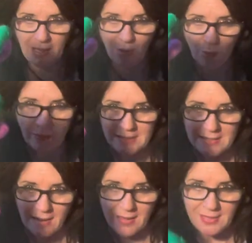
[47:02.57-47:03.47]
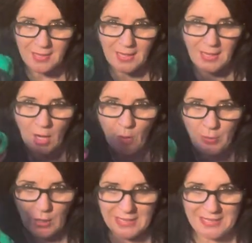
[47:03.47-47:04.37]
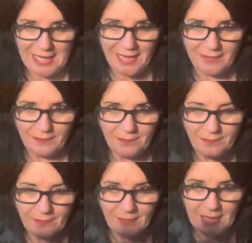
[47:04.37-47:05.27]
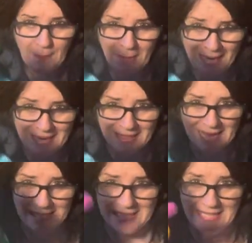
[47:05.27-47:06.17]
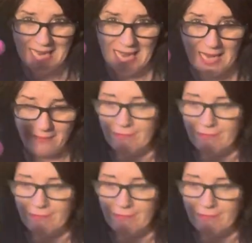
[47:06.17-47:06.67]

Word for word: I hope it's not. Hope you can see. But I got that today.